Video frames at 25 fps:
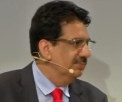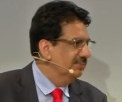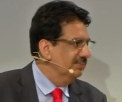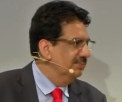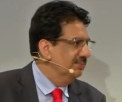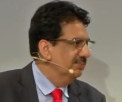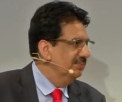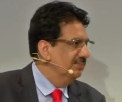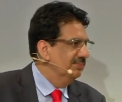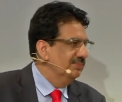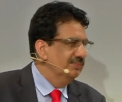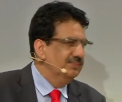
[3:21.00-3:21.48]

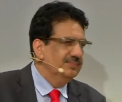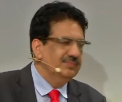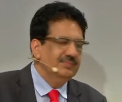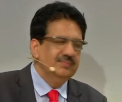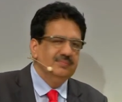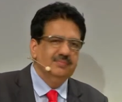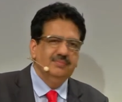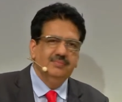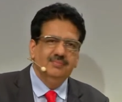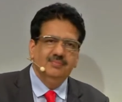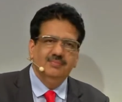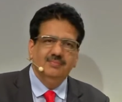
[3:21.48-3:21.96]

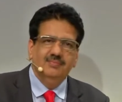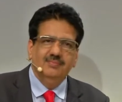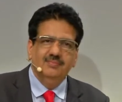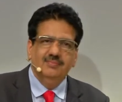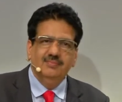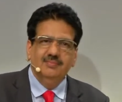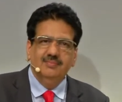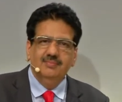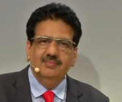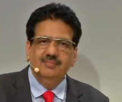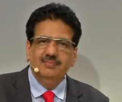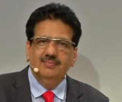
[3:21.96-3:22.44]

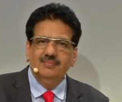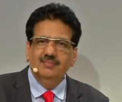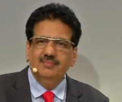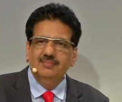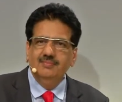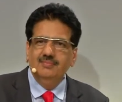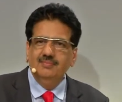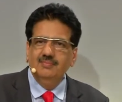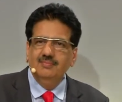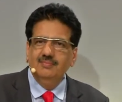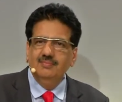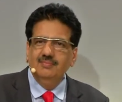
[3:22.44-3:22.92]

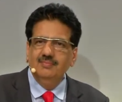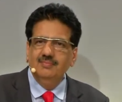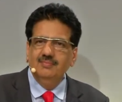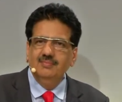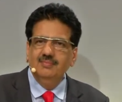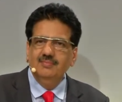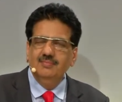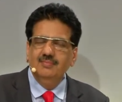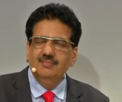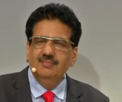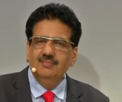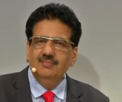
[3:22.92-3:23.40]

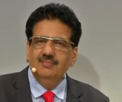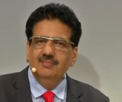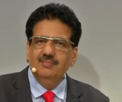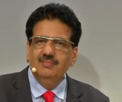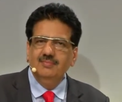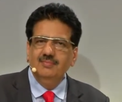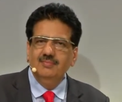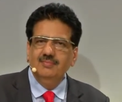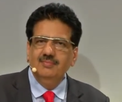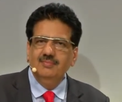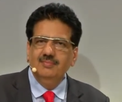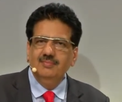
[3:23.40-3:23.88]

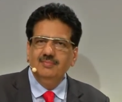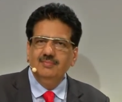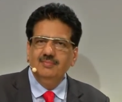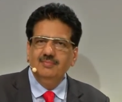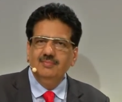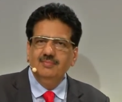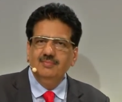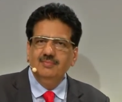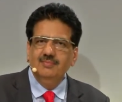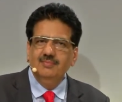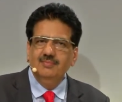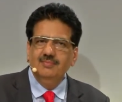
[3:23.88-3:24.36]

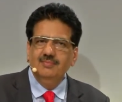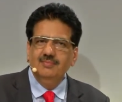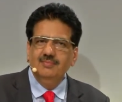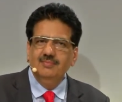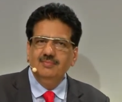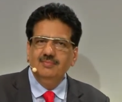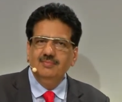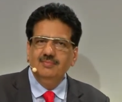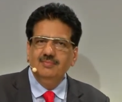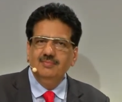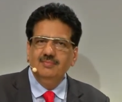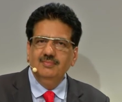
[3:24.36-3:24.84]

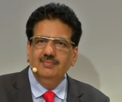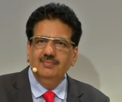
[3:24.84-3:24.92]
(no one is talking)